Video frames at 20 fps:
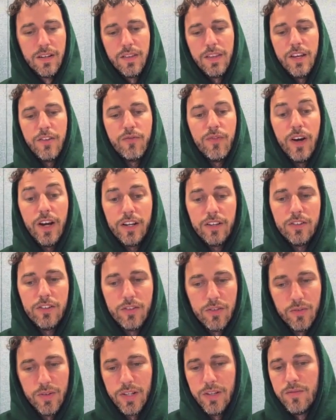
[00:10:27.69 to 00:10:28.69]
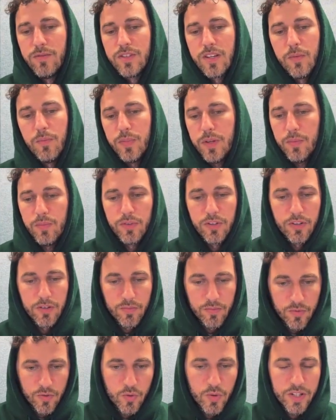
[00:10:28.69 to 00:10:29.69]
they find you, and some people
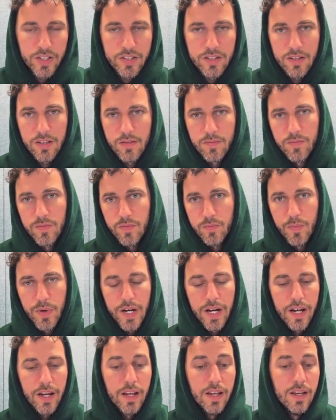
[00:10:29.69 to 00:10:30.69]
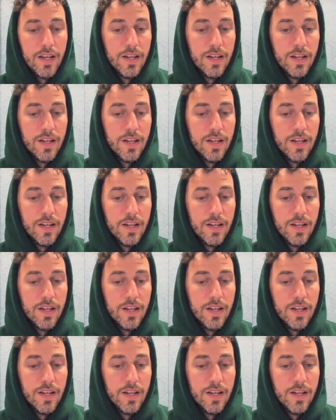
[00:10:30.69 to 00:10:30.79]
are quick to buy.